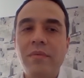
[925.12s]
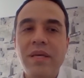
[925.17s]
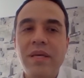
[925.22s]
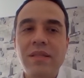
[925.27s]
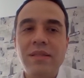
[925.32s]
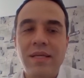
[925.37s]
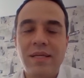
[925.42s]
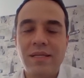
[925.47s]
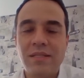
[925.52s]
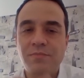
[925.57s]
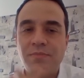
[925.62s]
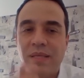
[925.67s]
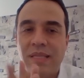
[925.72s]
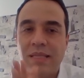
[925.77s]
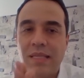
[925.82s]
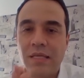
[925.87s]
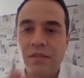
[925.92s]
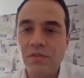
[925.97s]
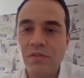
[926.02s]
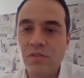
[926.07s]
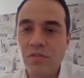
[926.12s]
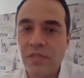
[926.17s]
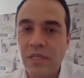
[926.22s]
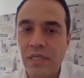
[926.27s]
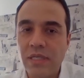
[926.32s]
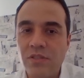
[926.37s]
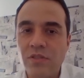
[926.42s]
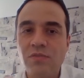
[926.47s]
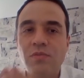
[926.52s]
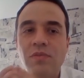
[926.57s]
that
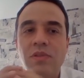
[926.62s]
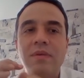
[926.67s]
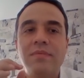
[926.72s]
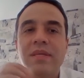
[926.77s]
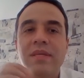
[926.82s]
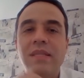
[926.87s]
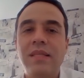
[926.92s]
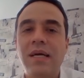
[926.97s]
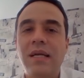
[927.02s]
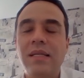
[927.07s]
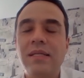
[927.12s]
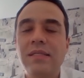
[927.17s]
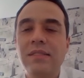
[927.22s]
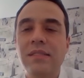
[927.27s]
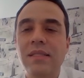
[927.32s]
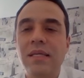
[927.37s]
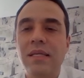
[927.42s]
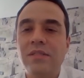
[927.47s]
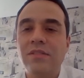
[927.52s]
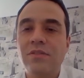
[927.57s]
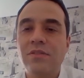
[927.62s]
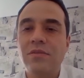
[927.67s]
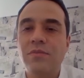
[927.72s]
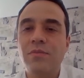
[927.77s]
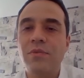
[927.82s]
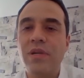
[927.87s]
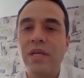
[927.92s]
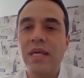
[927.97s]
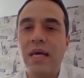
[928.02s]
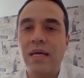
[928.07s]
added
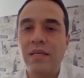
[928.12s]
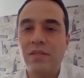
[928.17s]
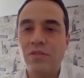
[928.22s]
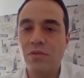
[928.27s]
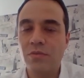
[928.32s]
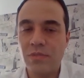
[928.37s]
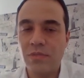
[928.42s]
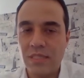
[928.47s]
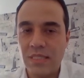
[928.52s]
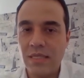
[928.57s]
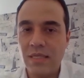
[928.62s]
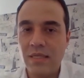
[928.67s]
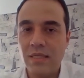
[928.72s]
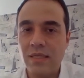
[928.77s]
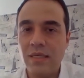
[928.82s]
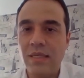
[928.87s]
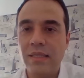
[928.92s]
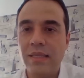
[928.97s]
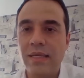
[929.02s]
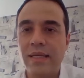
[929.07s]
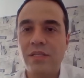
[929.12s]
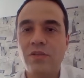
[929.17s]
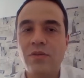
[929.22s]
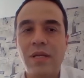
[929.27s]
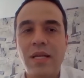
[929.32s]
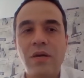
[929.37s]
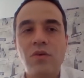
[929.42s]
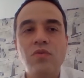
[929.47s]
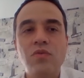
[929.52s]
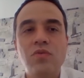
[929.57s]
to the COVID
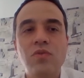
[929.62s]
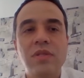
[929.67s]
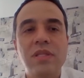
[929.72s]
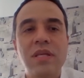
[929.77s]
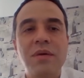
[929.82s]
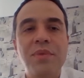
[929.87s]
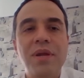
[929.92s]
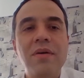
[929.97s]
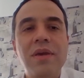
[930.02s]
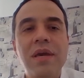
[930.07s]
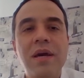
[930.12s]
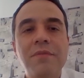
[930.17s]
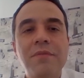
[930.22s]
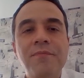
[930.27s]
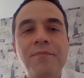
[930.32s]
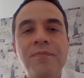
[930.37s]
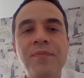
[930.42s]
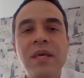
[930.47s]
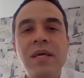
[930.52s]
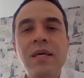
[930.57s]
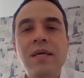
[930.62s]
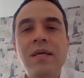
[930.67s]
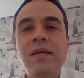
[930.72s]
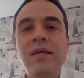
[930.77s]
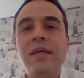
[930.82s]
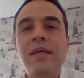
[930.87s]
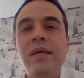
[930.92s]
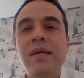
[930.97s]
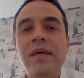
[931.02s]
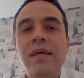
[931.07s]
conditions
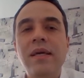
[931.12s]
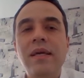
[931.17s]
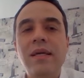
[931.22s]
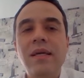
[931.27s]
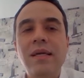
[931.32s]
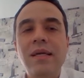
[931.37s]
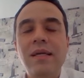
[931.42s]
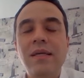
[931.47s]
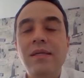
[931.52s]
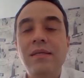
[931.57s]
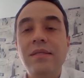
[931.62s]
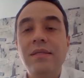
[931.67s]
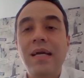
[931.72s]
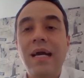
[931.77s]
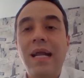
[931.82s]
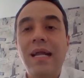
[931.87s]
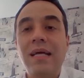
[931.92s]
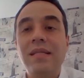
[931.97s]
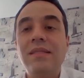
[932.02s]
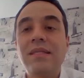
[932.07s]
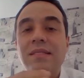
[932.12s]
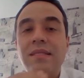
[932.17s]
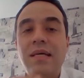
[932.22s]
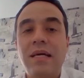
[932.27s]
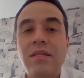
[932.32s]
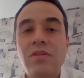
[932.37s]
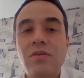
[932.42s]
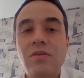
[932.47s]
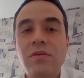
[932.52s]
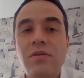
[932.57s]
has
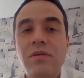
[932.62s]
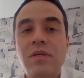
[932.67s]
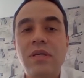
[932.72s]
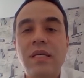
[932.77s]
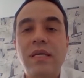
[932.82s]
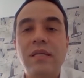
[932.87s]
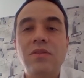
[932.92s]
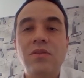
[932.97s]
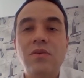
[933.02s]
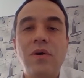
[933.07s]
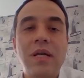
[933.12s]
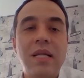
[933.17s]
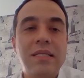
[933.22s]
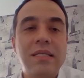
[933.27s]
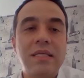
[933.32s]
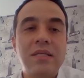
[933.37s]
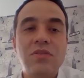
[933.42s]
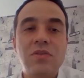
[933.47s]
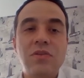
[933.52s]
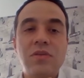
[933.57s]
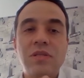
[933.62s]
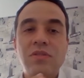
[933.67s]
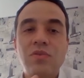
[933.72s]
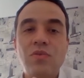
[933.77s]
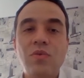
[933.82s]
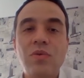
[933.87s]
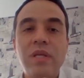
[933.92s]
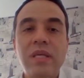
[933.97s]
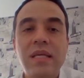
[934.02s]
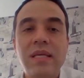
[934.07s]
been very
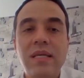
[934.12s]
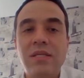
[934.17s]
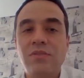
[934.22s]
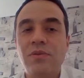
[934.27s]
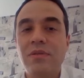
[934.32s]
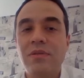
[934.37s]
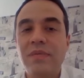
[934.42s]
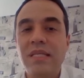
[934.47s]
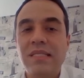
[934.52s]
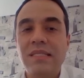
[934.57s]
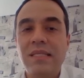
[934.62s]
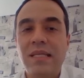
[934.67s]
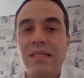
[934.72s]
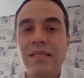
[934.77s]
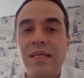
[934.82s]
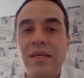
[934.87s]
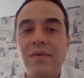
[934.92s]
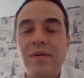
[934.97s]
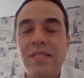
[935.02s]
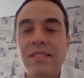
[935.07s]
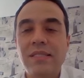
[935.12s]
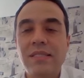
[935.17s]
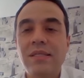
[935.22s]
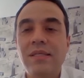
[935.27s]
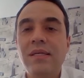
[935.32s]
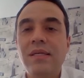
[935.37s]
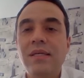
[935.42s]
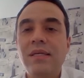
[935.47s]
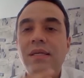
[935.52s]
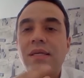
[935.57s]
difficult to undertake.
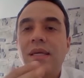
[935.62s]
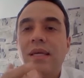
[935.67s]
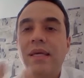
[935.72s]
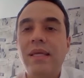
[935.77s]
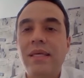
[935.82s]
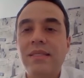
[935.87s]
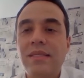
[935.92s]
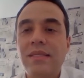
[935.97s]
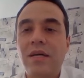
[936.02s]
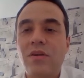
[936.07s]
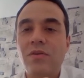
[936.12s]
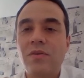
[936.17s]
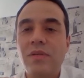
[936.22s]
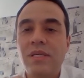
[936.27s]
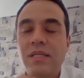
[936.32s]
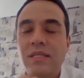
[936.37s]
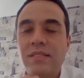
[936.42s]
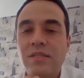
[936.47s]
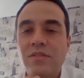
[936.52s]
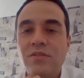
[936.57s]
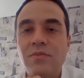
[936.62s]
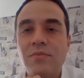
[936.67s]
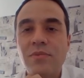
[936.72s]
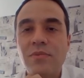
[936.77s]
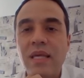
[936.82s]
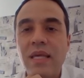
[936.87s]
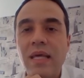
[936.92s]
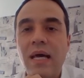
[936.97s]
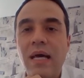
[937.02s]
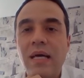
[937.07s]
We need to do it in
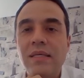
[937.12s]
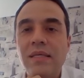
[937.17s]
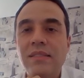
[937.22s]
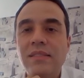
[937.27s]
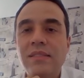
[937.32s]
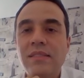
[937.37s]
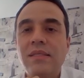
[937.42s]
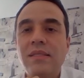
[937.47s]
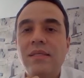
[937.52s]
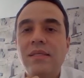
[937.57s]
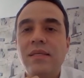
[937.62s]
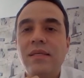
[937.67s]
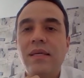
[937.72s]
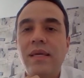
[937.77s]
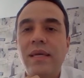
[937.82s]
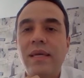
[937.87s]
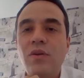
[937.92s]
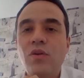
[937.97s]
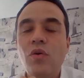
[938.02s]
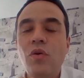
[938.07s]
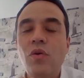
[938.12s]
presence,